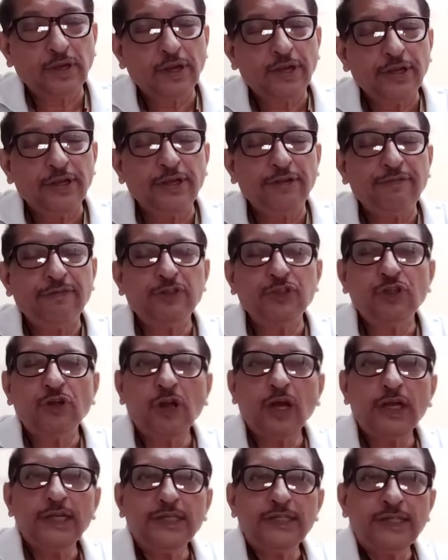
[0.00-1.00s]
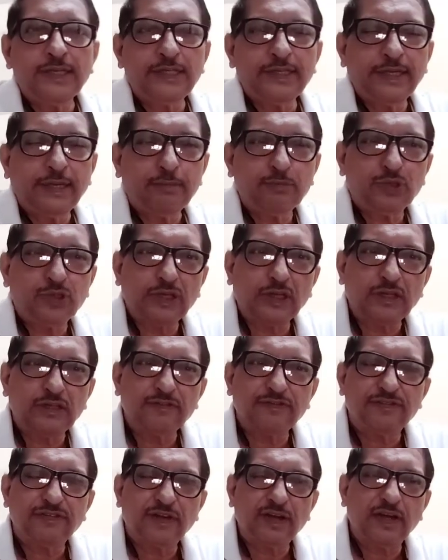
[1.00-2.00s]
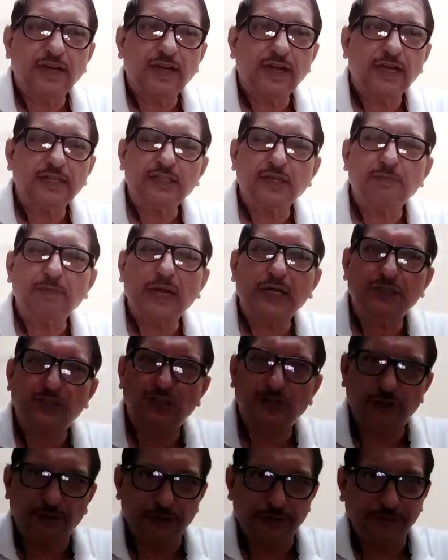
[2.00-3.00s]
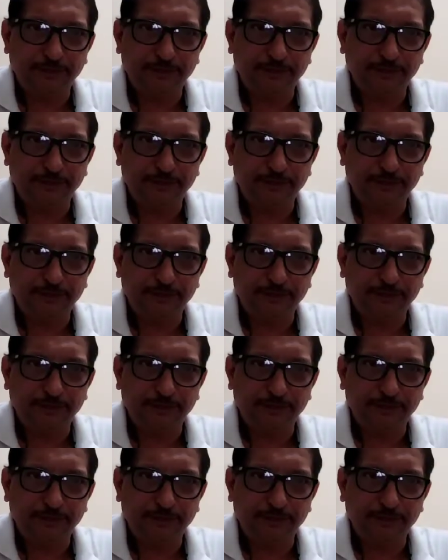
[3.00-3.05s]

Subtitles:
He visualizes himself as a bachelor.